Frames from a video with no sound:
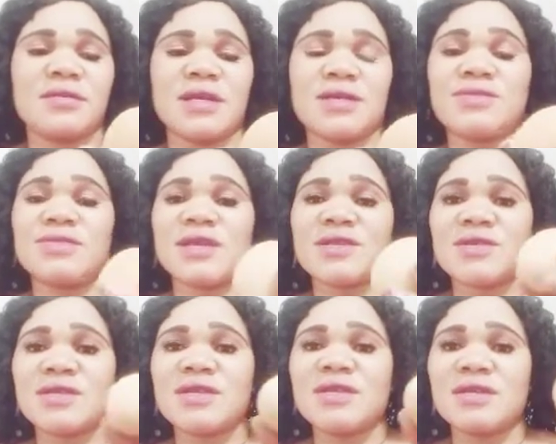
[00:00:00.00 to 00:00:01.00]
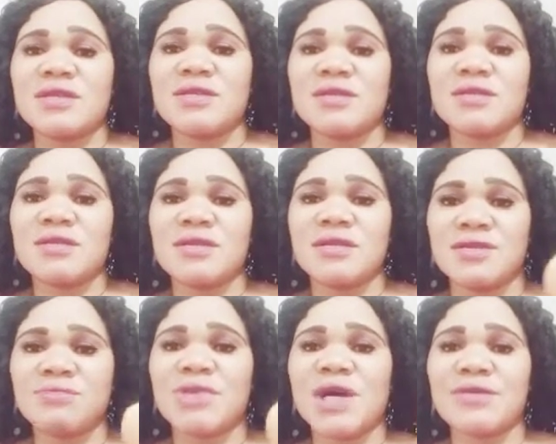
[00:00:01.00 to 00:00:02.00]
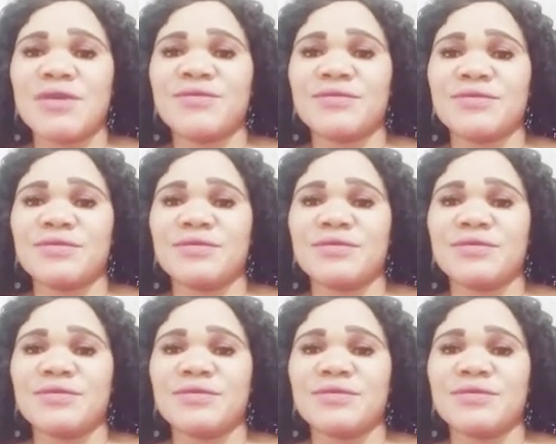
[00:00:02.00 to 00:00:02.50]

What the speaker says: as you are seeing it, is powerful.